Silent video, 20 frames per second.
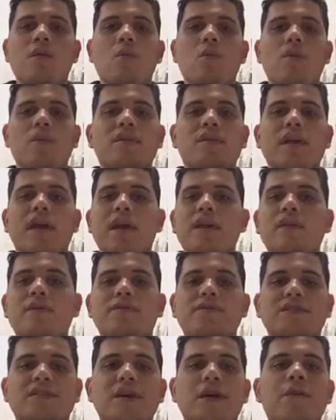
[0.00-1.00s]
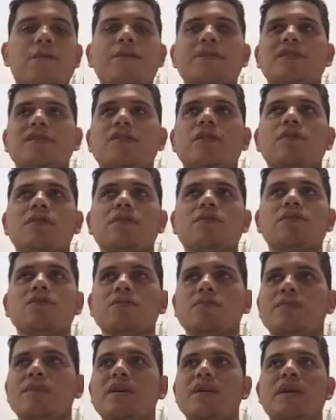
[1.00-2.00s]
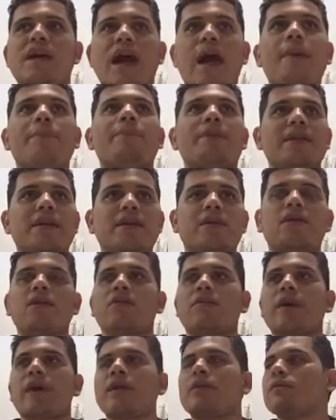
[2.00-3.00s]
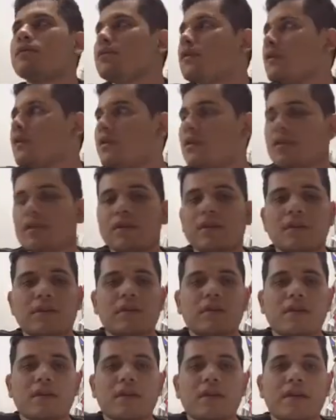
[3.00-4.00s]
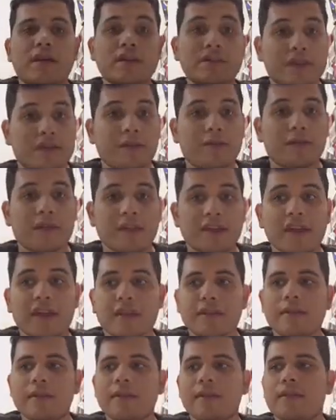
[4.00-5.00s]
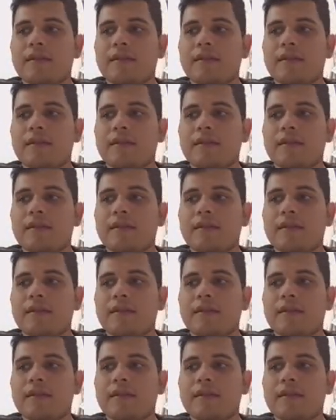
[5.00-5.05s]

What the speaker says: what kind of stuff is going to be happening all around, and stuff like that.